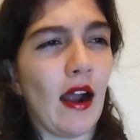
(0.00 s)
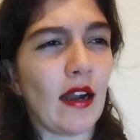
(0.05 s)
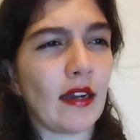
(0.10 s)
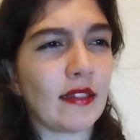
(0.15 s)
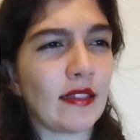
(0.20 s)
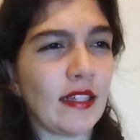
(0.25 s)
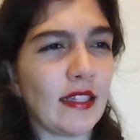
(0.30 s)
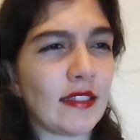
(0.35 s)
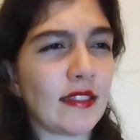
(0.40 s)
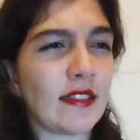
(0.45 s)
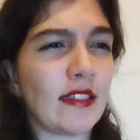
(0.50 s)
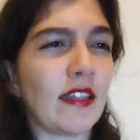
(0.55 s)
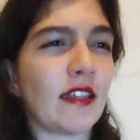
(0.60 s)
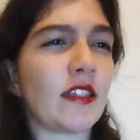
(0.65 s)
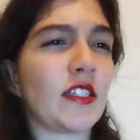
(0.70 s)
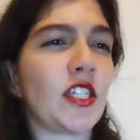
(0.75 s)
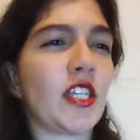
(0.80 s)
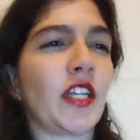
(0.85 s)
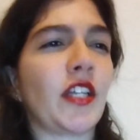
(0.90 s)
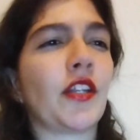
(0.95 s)

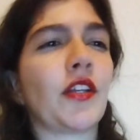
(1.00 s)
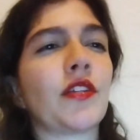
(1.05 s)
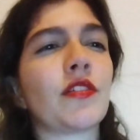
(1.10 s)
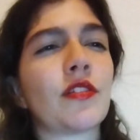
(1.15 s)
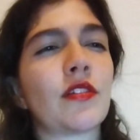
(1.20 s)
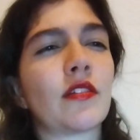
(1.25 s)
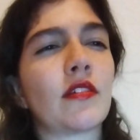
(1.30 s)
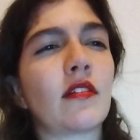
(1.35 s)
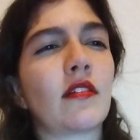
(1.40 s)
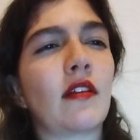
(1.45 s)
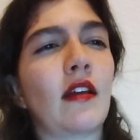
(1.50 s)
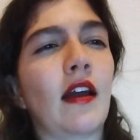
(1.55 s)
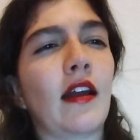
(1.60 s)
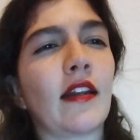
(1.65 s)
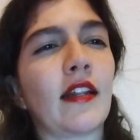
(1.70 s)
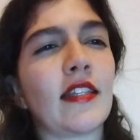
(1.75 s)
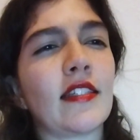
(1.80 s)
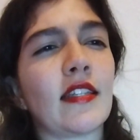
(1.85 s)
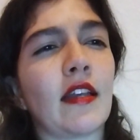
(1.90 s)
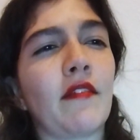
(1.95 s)
artistic genius
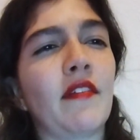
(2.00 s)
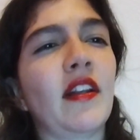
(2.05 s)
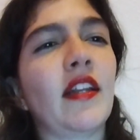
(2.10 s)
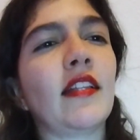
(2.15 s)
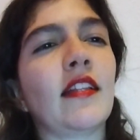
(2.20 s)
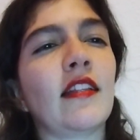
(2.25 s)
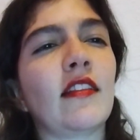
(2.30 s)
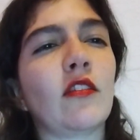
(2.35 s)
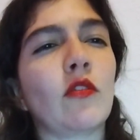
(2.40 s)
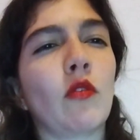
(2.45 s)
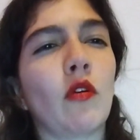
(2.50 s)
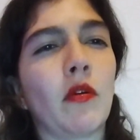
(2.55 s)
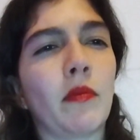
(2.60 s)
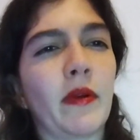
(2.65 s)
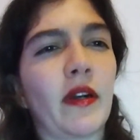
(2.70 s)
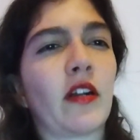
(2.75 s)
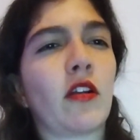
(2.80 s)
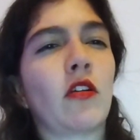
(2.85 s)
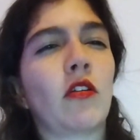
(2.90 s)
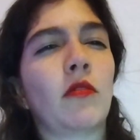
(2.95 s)
and his ability to
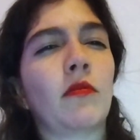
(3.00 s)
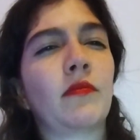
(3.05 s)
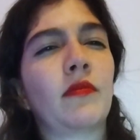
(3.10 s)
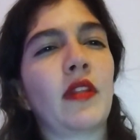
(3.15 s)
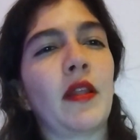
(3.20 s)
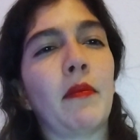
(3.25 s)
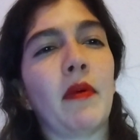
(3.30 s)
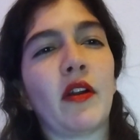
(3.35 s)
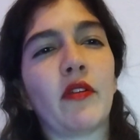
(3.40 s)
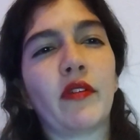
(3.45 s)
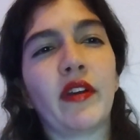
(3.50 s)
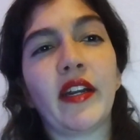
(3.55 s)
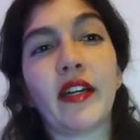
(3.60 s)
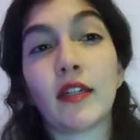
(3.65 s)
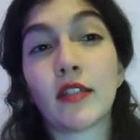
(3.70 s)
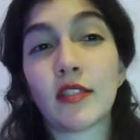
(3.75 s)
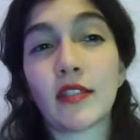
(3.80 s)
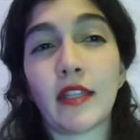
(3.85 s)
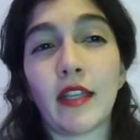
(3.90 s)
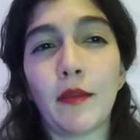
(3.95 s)
overcome the
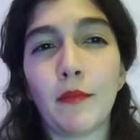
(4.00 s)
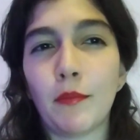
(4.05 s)
barriers